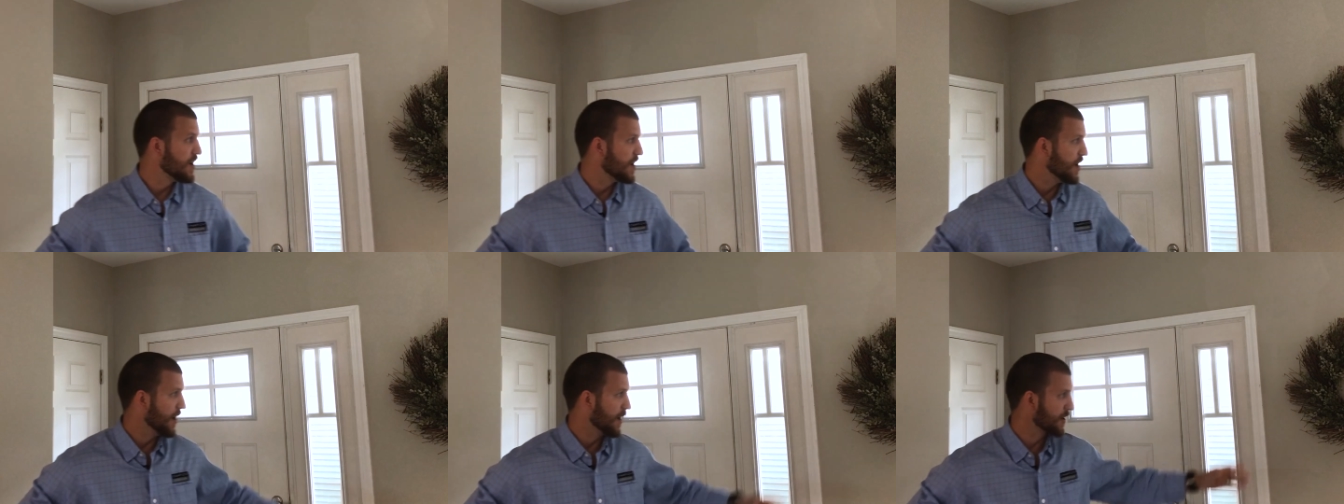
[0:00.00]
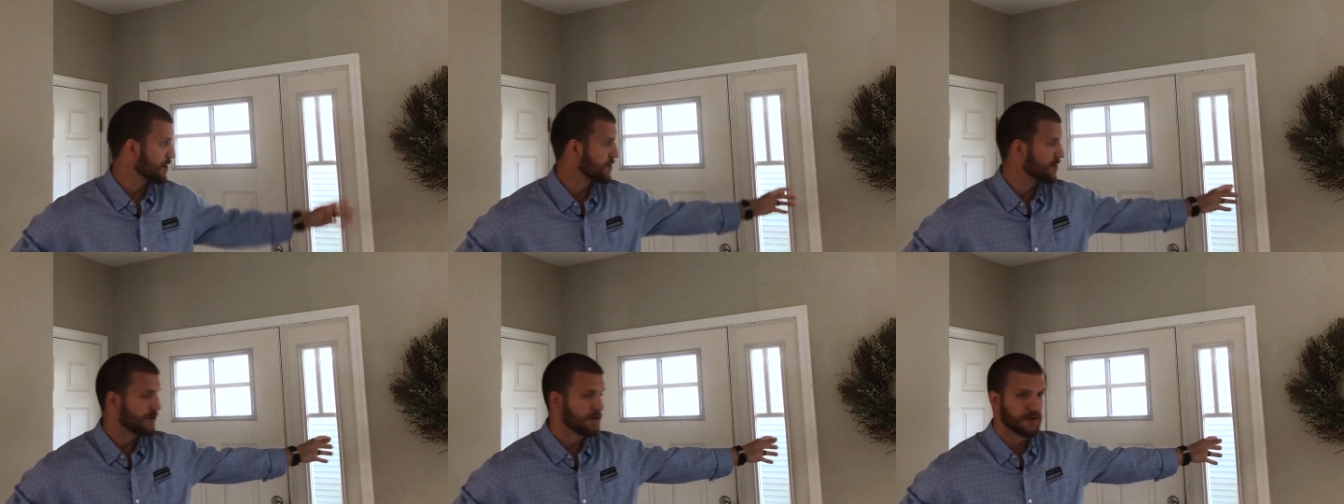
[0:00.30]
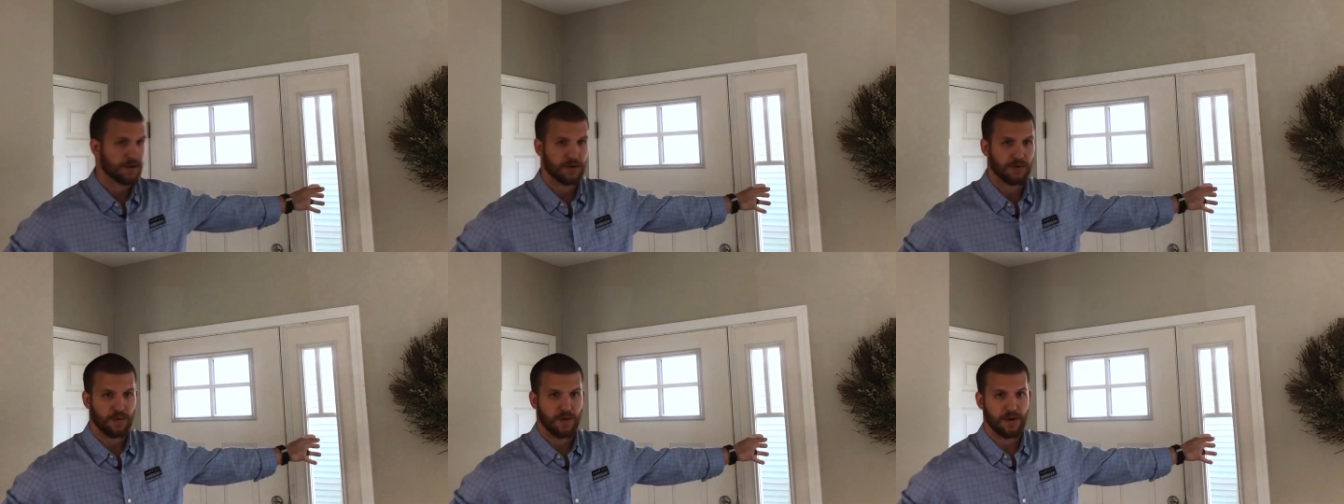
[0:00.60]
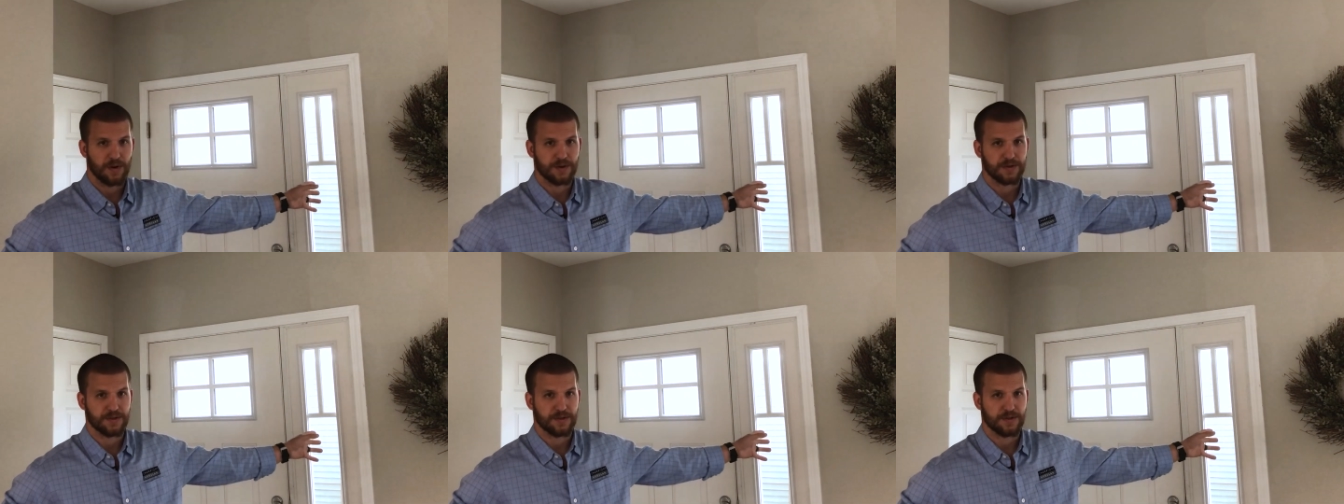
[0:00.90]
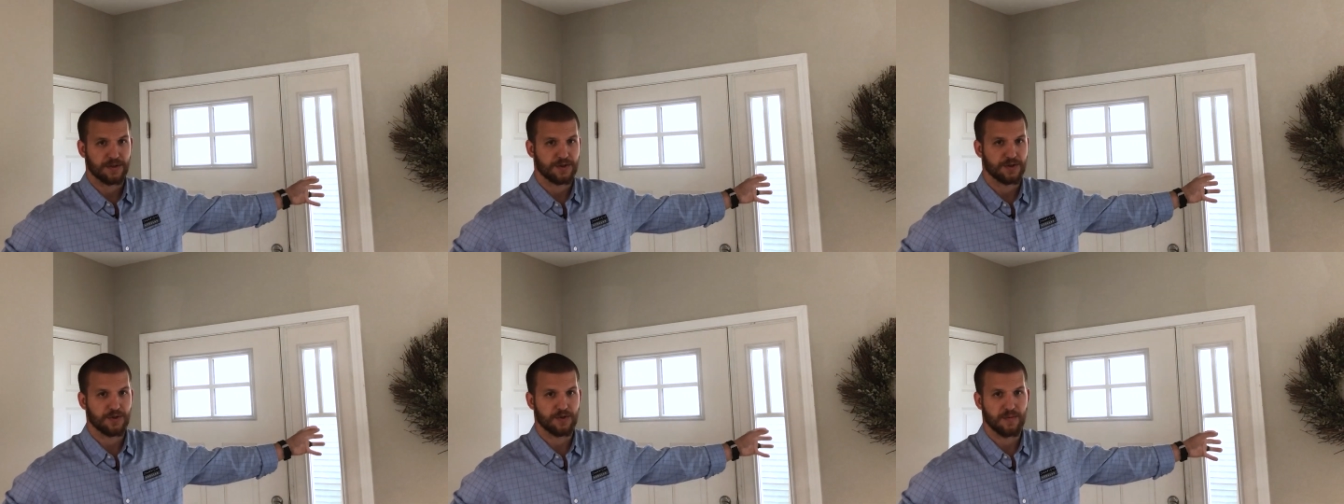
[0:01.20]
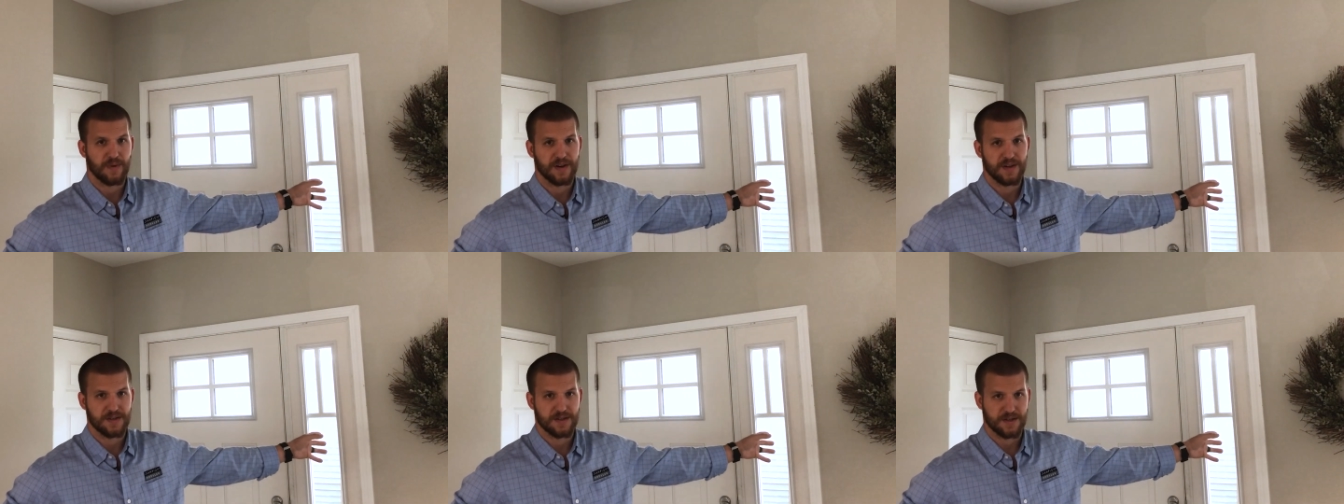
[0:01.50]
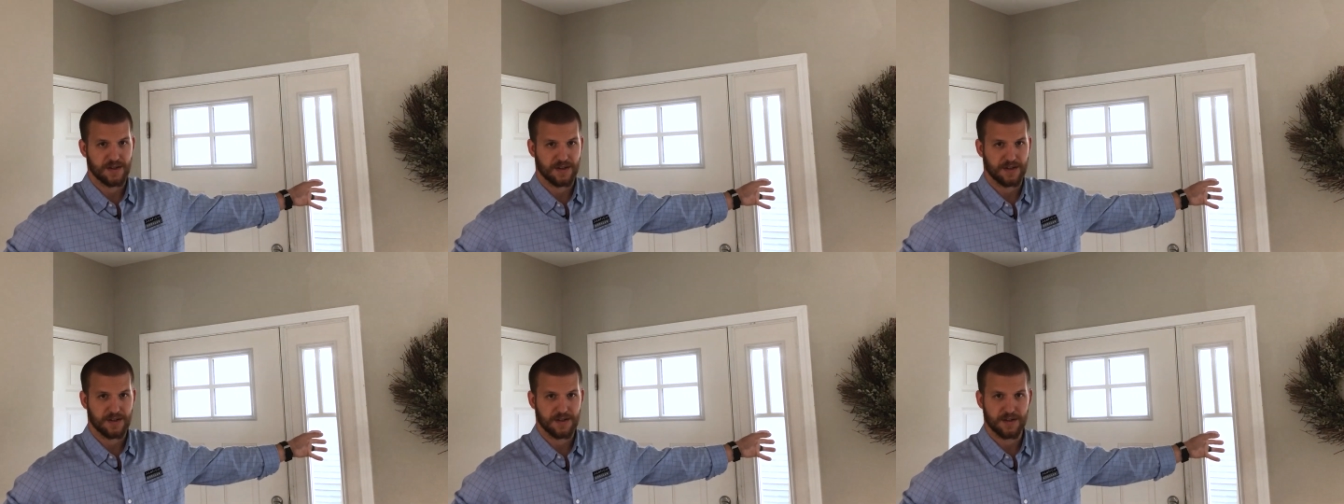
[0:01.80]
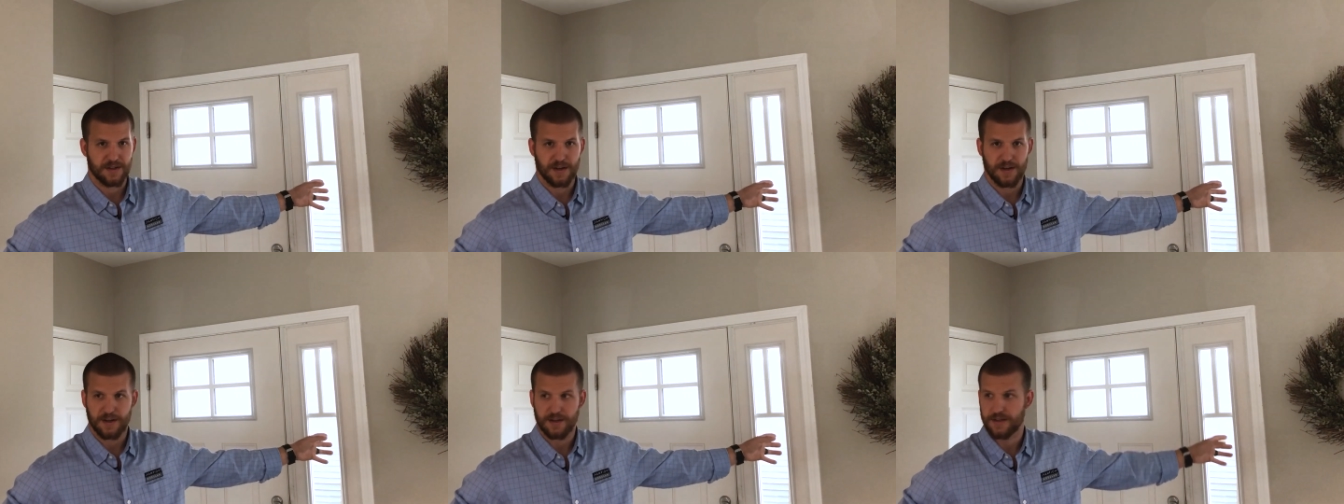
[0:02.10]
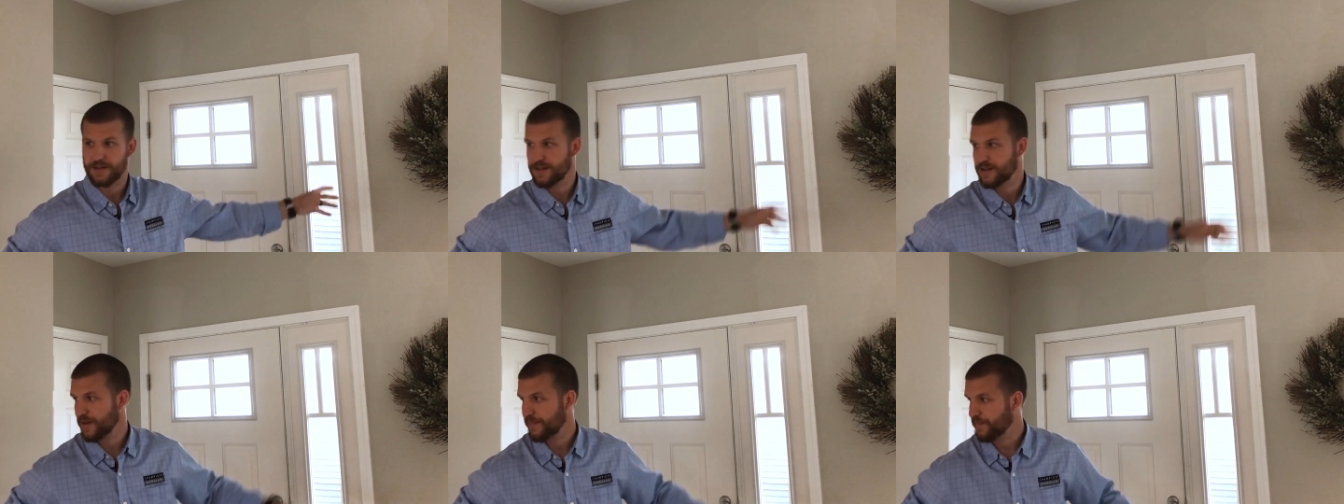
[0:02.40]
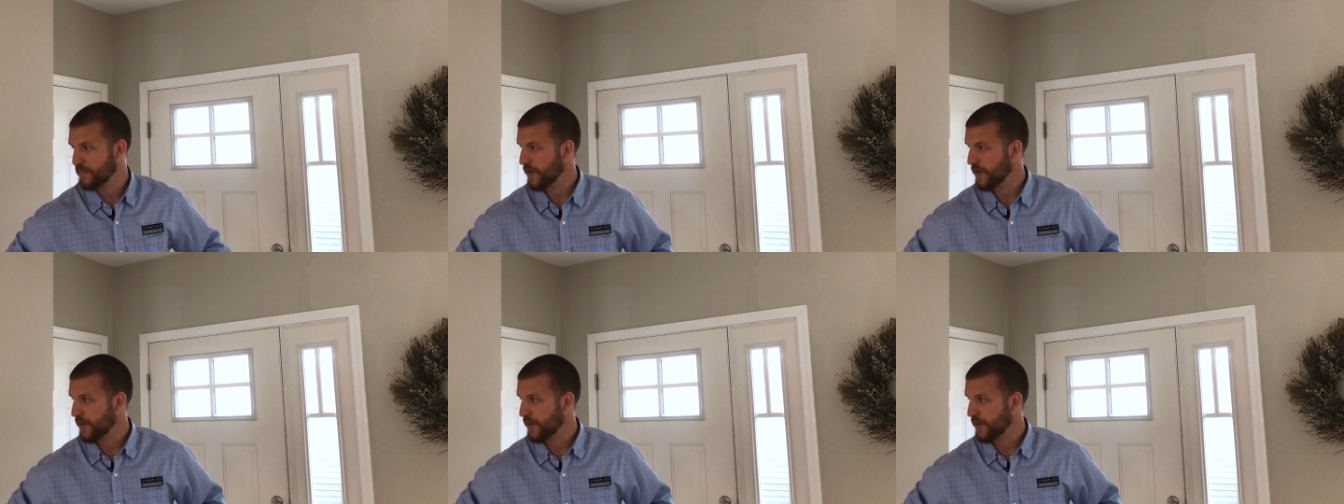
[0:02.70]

Exterior walls are 2x6 studs,